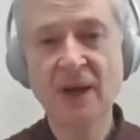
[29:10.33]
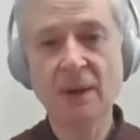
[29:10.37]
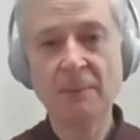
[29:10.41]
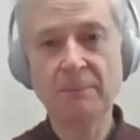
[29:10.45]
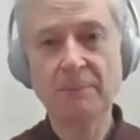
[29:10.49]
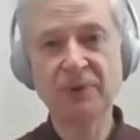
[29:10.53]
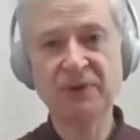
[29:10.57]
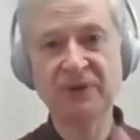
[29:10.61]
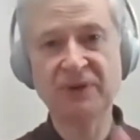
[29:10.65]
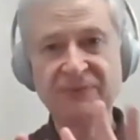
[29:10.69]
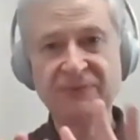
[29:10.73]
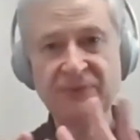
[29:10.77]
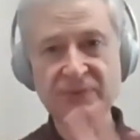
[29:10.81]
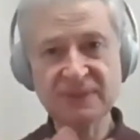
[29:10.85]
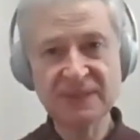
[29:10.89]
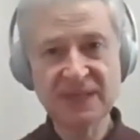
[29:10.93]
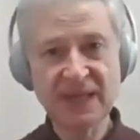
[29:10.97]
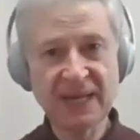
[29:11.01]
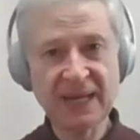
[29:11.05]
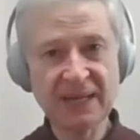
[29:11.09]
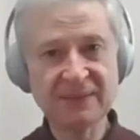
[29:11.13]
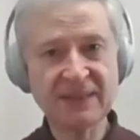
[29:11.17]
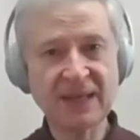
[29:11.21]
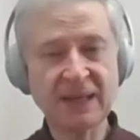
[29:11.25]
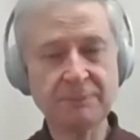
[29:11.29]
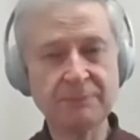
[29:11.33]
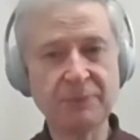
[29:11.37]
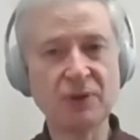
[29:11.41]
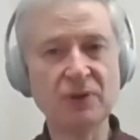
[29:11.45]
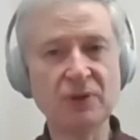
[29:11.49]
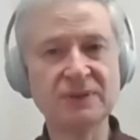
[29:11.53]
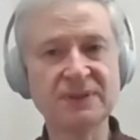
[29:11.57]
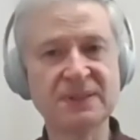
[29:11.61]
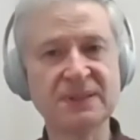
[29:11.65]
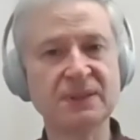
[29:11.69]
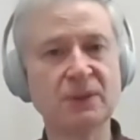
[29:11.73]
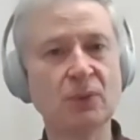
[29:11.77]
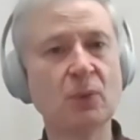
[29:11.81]
But if you take that
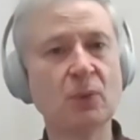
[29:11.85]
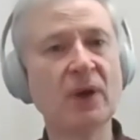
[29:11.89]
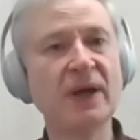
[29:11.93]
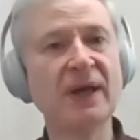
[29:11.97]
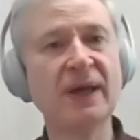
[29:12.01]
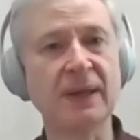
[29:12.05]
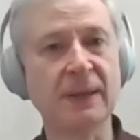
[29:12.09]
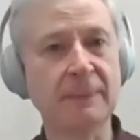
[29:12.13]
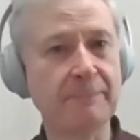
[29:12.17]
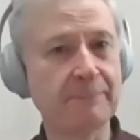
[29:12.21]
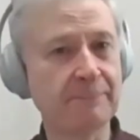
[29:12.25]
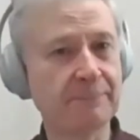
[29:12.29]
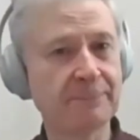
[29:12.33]
person away,